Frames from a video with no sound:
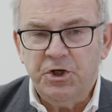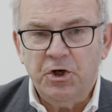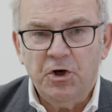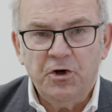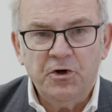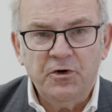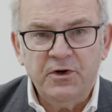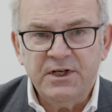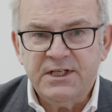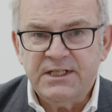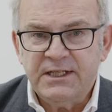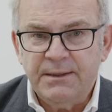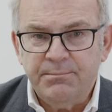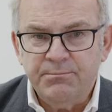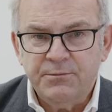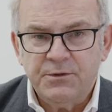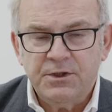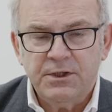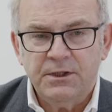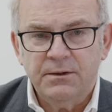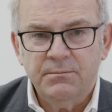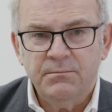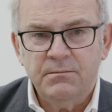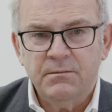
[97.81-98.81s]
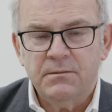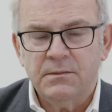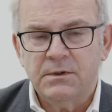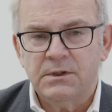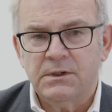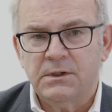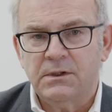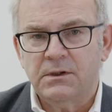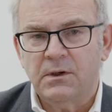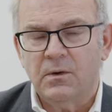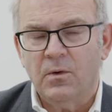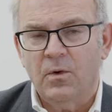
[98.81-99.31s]
urinary
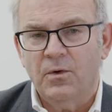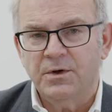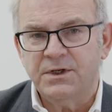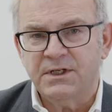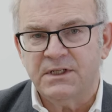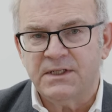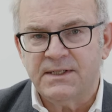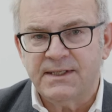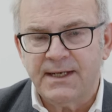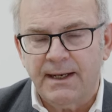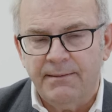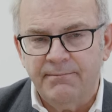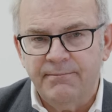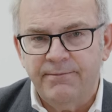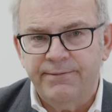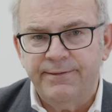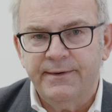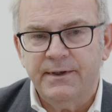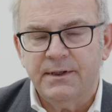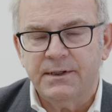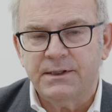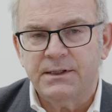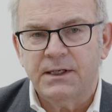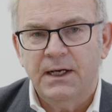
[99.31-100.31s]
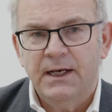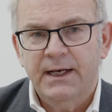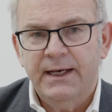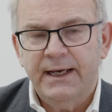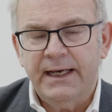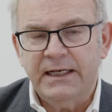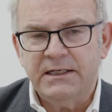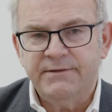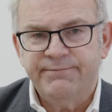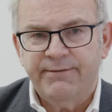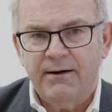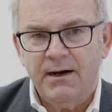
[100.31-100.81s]
symptoms or discomfort,
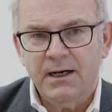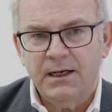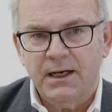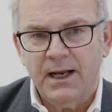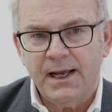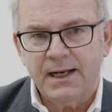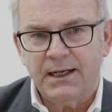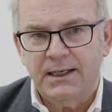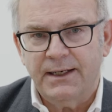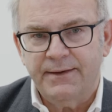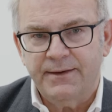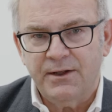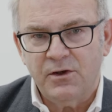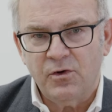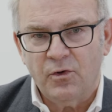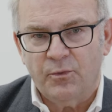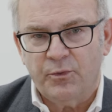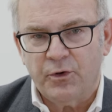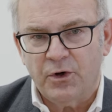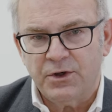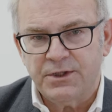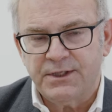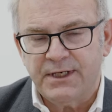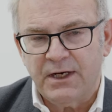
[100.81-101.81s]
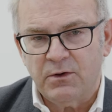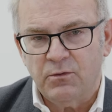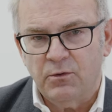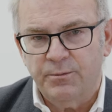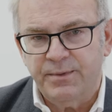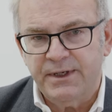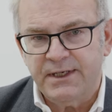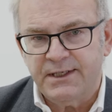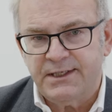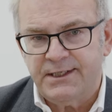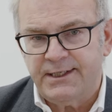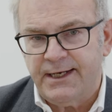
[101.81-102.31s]
it's very likely that your
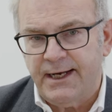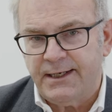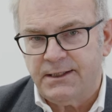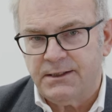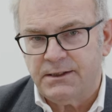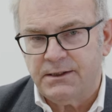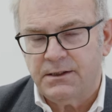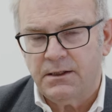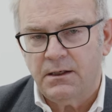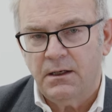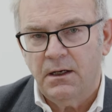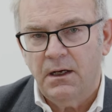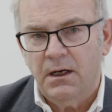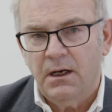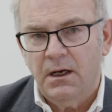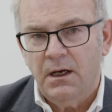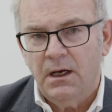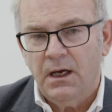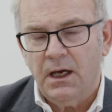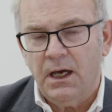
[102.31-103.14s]
prostate will be assessed,